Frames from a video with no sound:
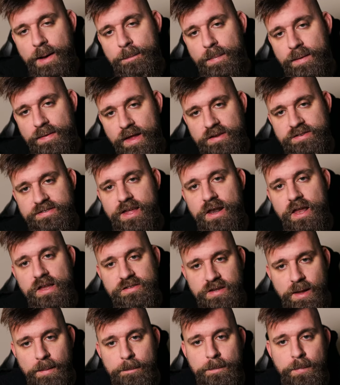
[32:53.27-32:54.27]
but they're still at
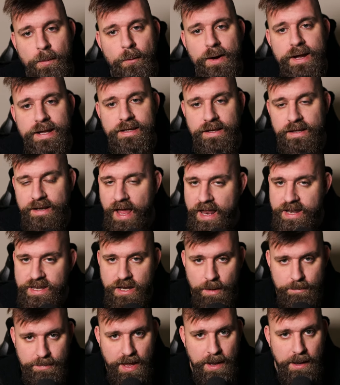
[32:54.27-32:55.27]
some point going to end
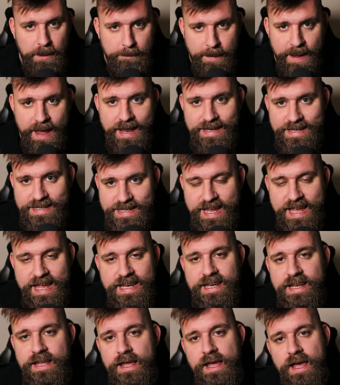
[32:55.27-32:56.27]
up getting pinned
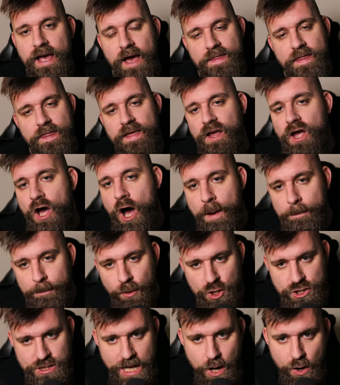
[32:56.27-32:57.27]
in and then they can't
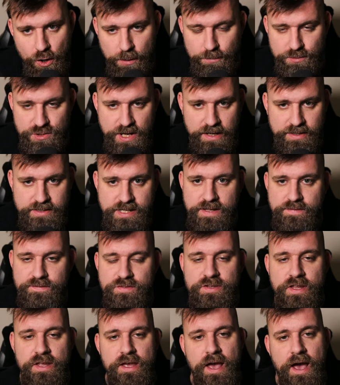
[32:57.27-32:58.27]
push out on
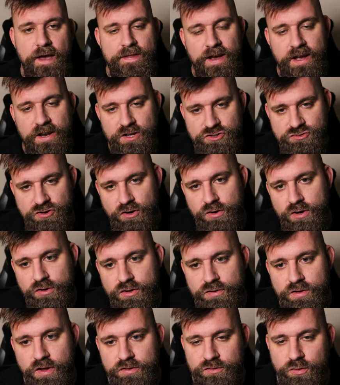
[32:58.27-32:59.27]
objectives and they're going to struggle to
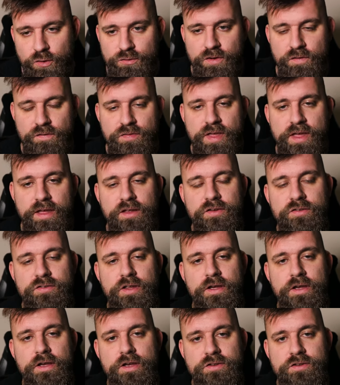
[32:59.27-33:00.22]
do those sorts of things.